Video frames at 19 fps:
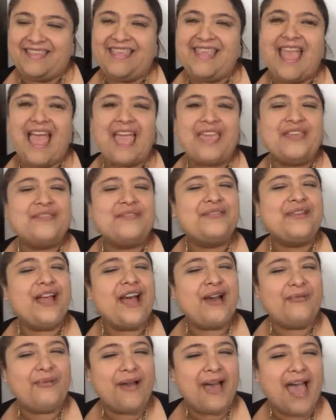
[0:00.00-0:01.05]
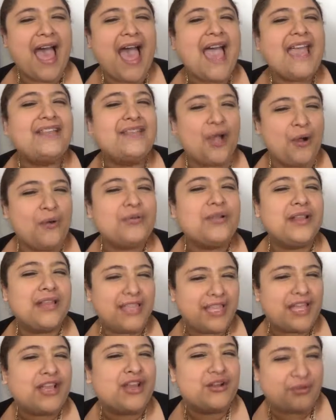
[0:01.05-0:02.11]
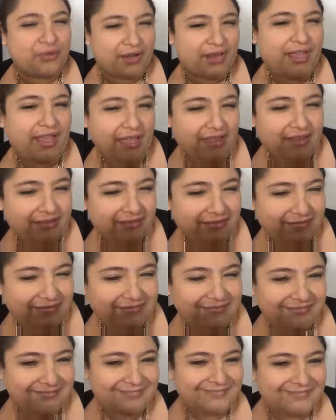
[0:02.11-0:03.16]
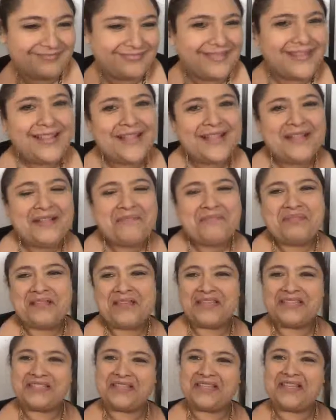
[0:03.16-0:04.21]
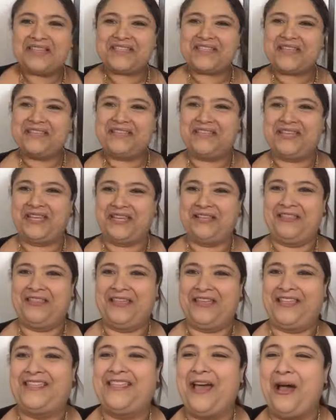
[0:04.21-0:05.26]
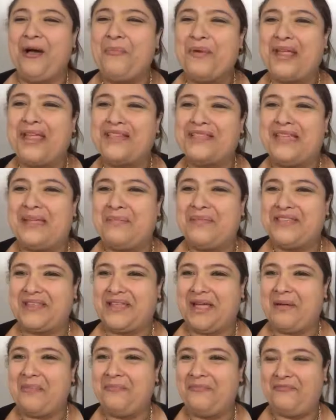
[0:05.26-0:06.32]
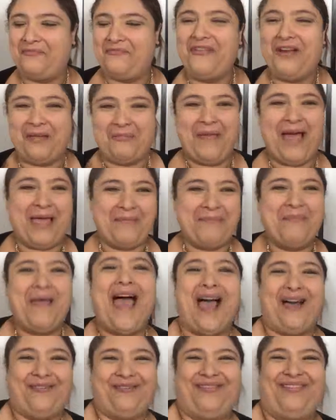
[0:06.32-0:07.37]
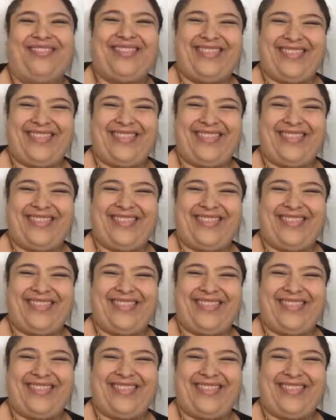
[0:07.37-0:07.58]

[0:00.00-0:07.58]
Yeah, you know what? I totally agree. Please listen to the homework assignments that come from my mouth.